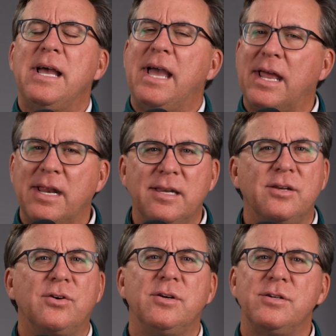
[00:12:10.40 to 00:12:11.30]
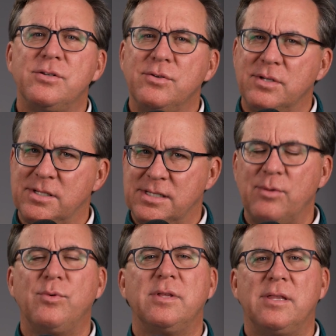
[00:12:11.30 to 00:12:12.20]
And I'd encourage you to
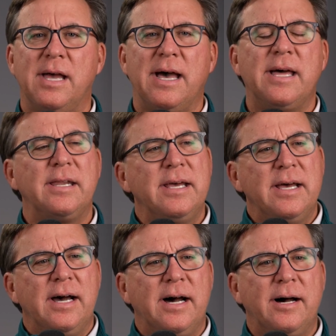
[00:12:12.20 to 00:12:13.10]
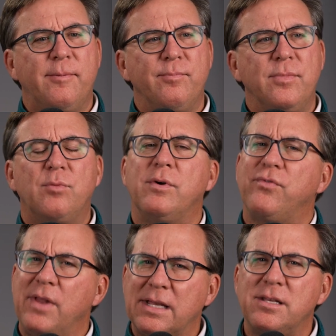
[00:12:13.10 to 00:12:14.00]
sit with that, um,
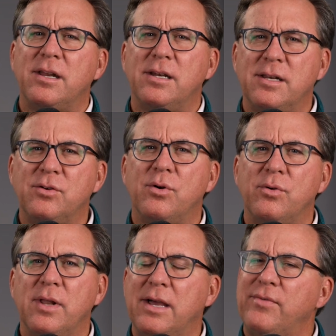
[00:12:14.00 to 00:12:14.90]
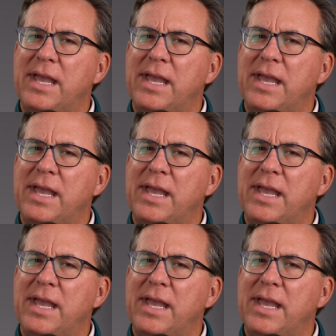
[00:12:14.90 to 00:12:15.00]
reflect on it in your own life.